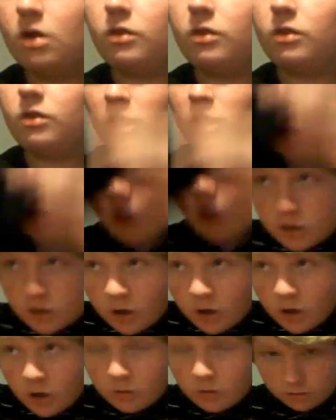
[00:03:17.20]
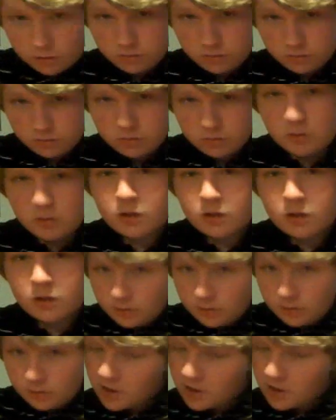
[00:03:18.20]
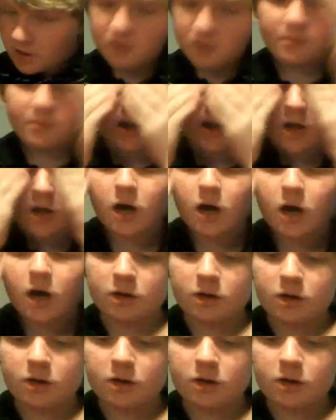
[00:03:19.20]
they all go. I can put it back on. Let